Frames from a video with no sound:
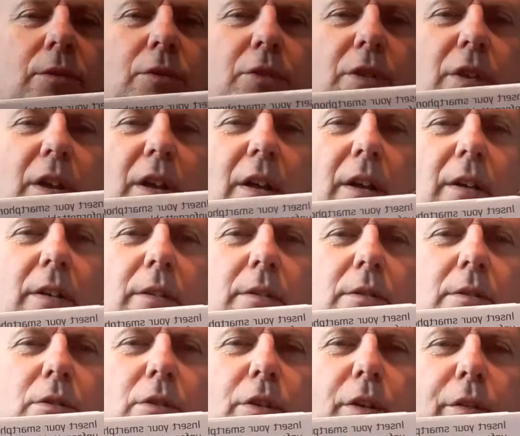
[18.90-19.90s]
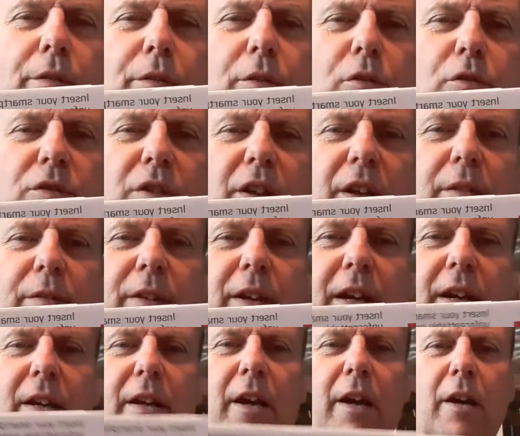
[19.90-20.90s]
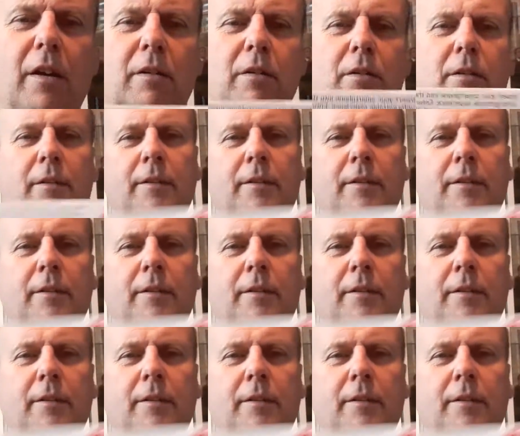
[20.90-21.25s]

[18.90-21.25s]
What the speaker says: So looking forward to giving that a go.